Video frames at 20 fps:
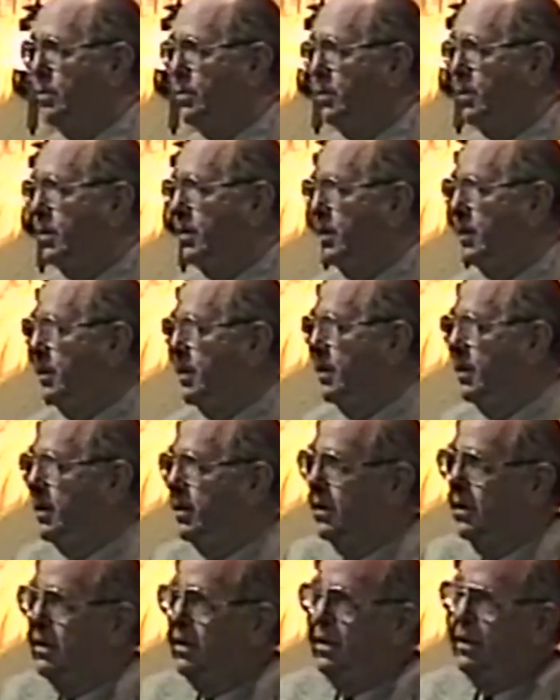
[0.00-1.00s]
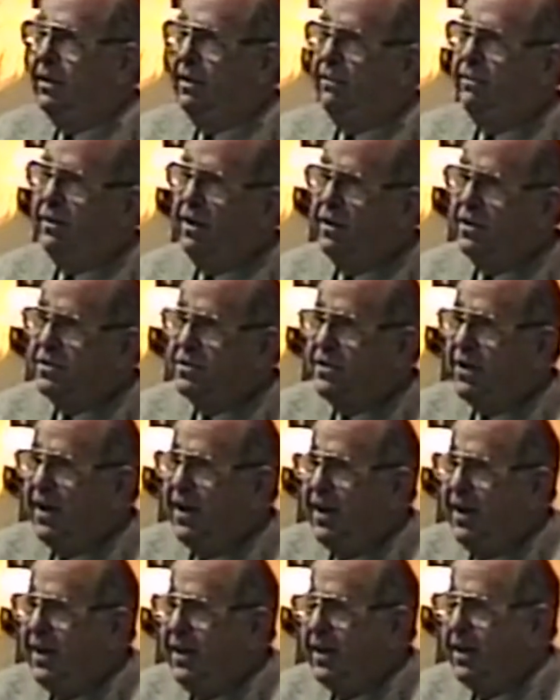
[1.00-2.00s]
if you understand
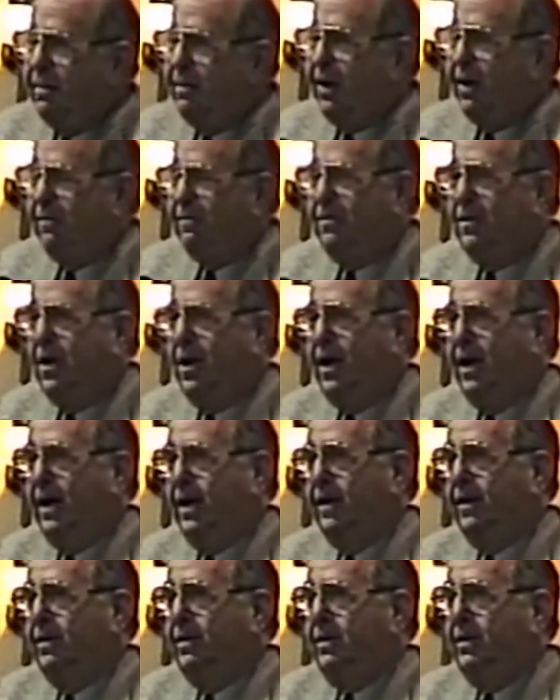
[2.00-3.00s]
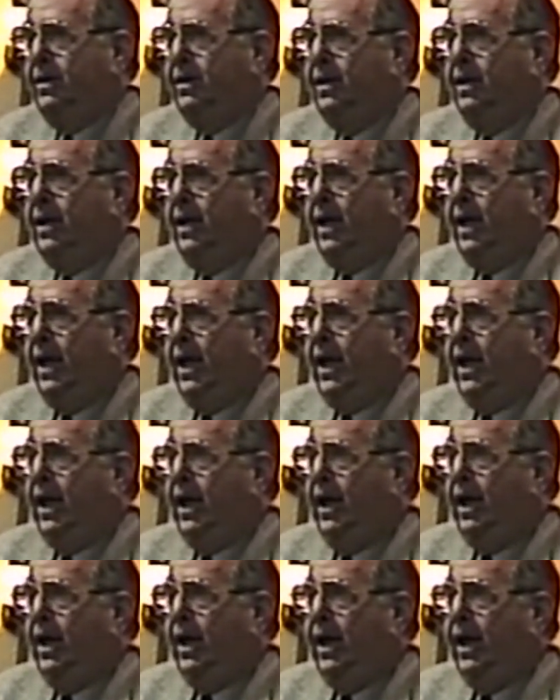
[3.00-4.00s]
anything about flying.
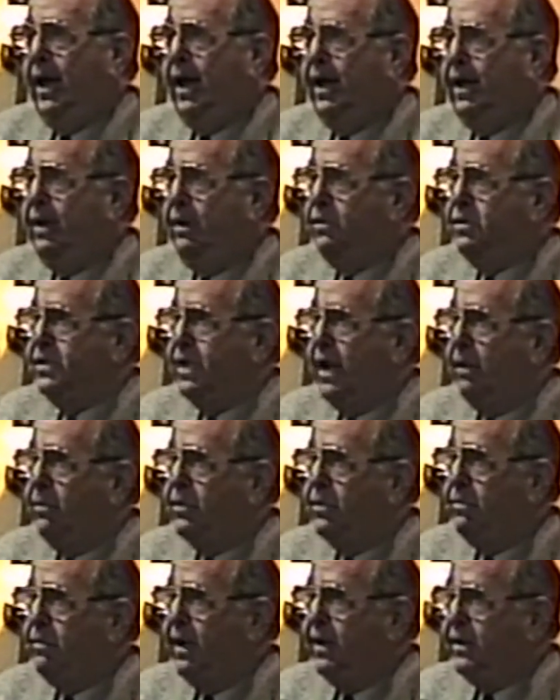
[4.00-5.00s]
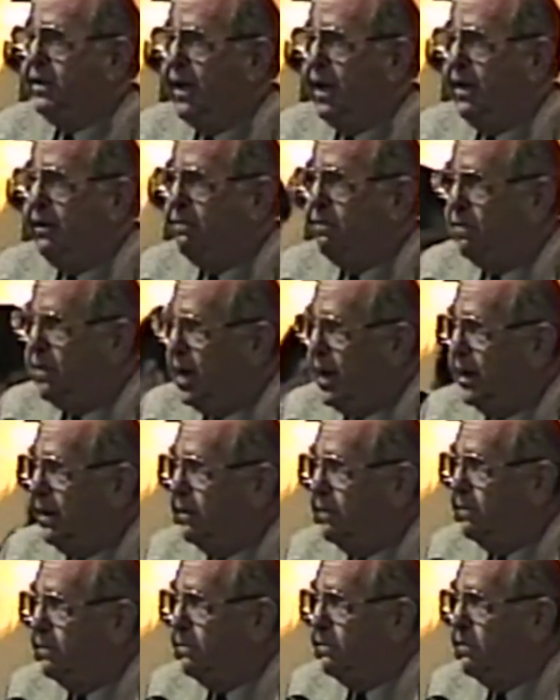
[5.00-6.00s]
And he was able to maintain
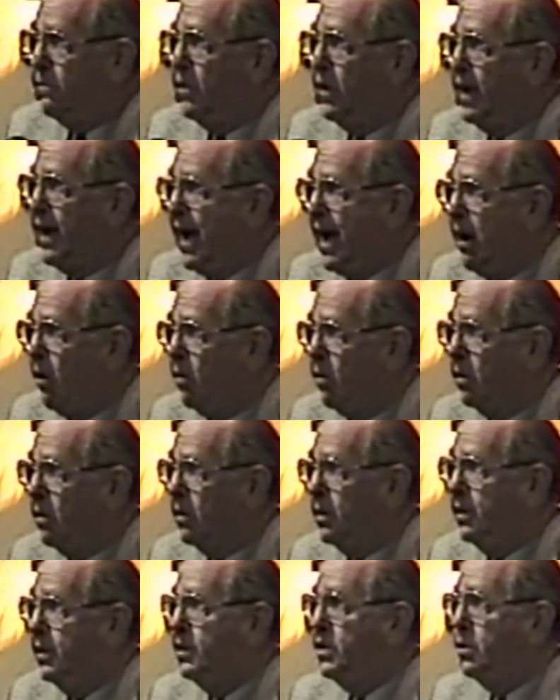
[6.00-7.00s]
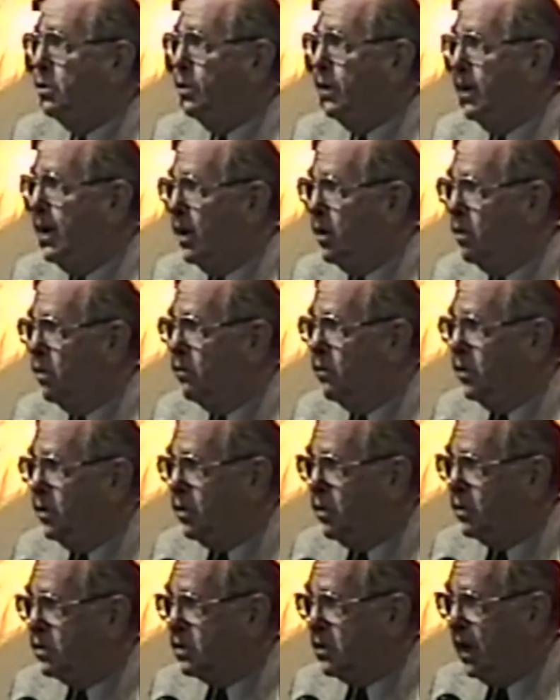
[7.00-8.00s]
flight for an hour until we got over
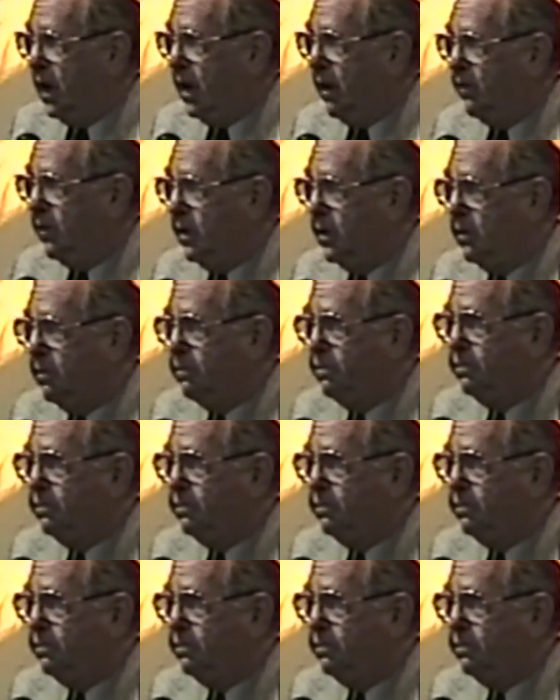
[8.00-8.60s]
Yugoslavia.